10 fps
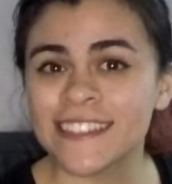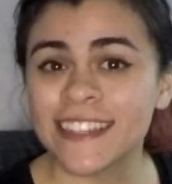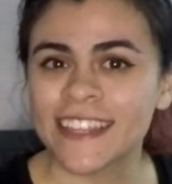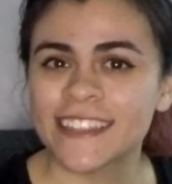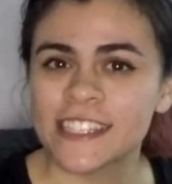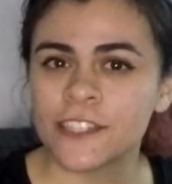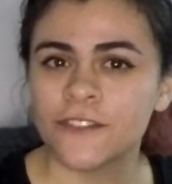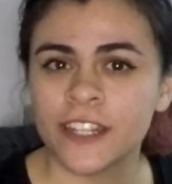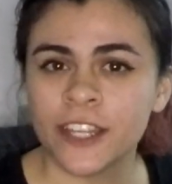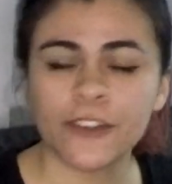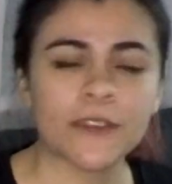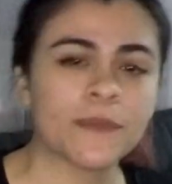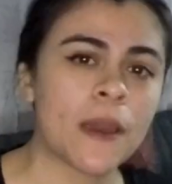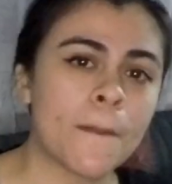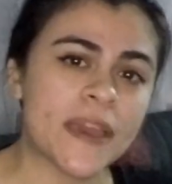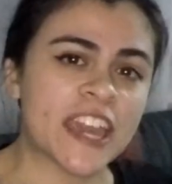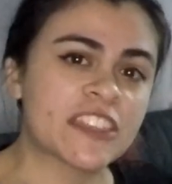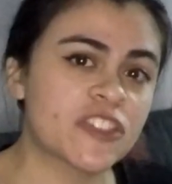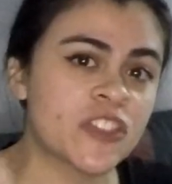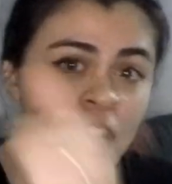liked this video. Give me a big
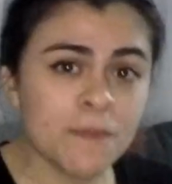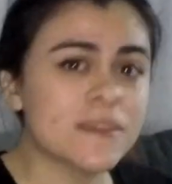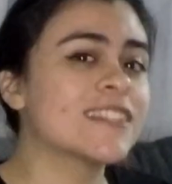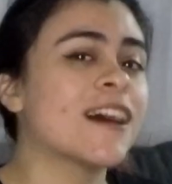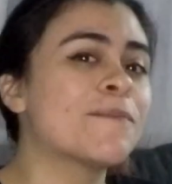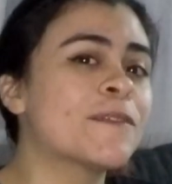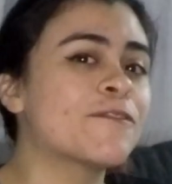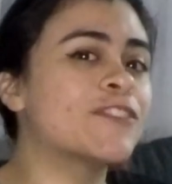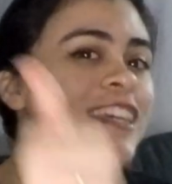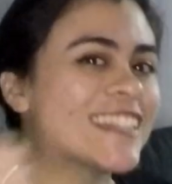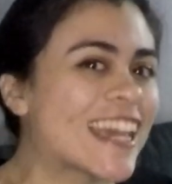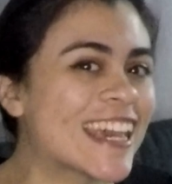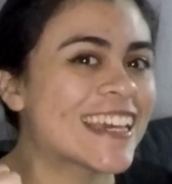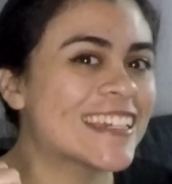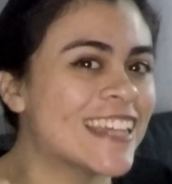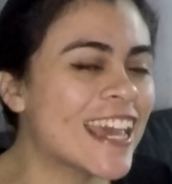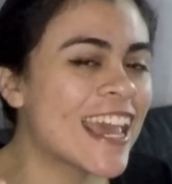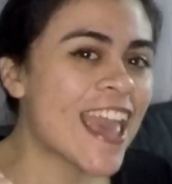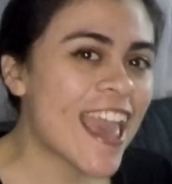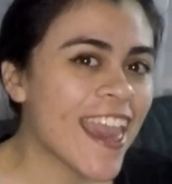thumbs up if you did
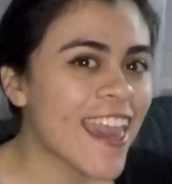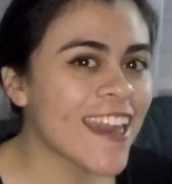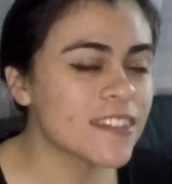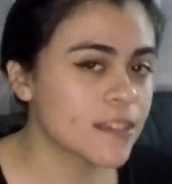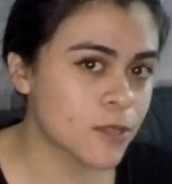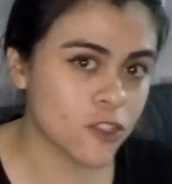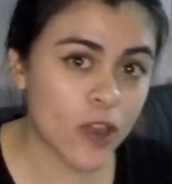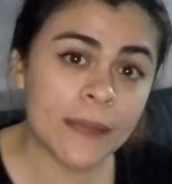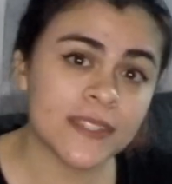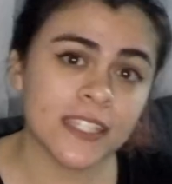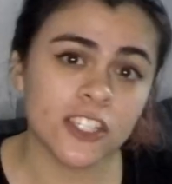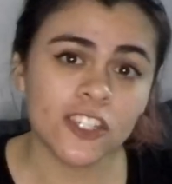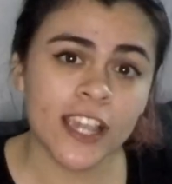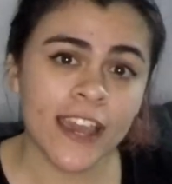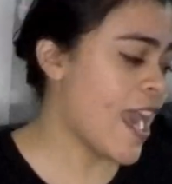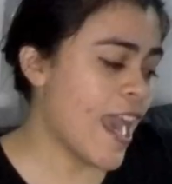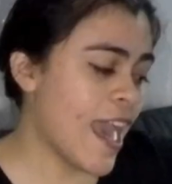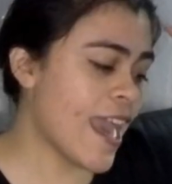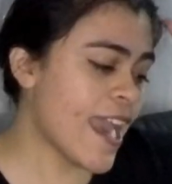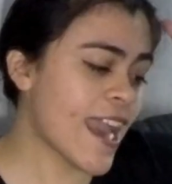and subscribe to this channel.
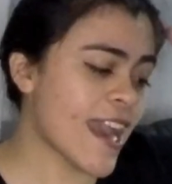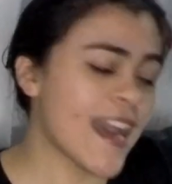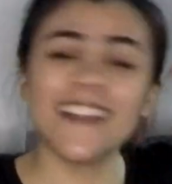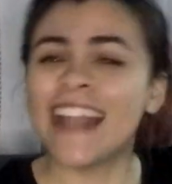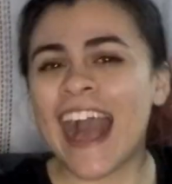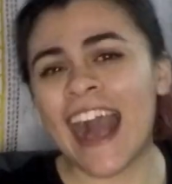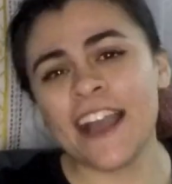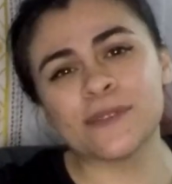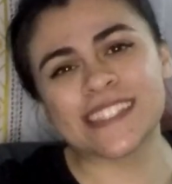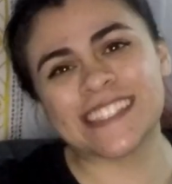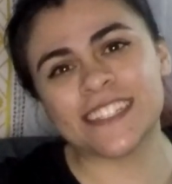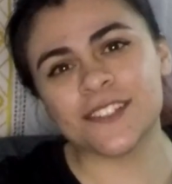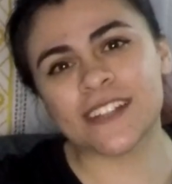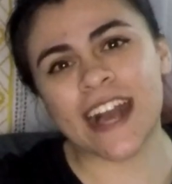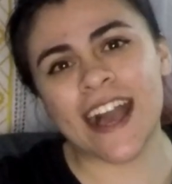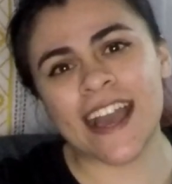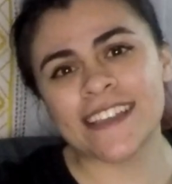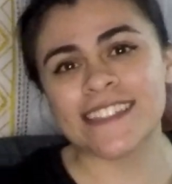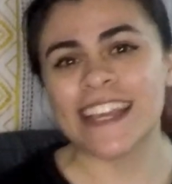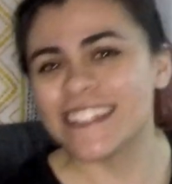And I will see you
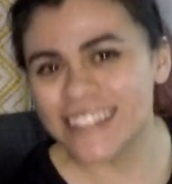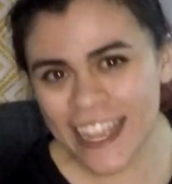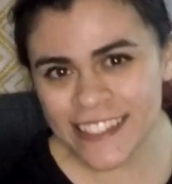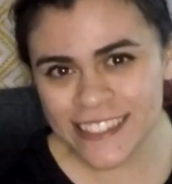guys next